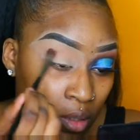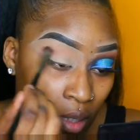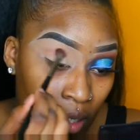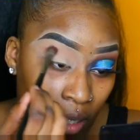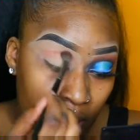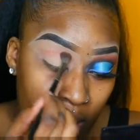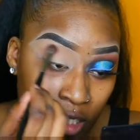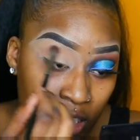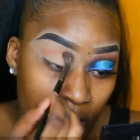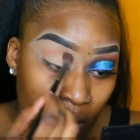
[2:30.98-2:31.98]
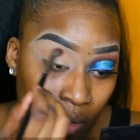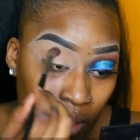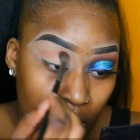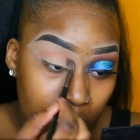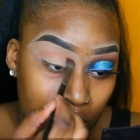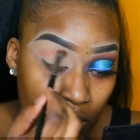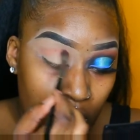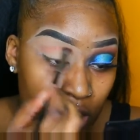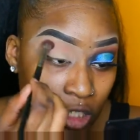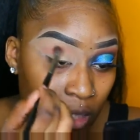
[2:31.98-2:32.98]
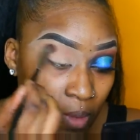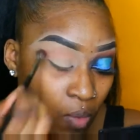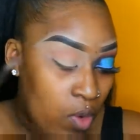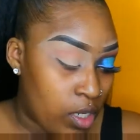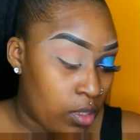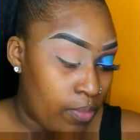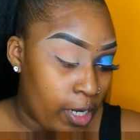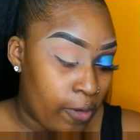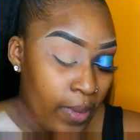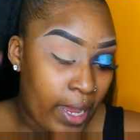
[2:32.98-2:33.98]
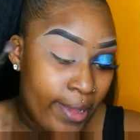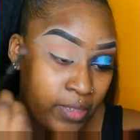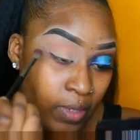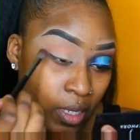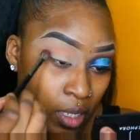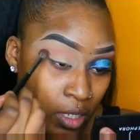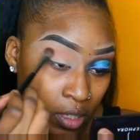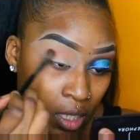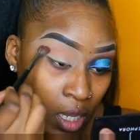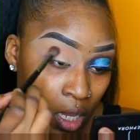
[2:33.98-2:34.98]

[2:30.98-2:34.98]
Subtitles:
And this shadow this should have been one of the bigger pans because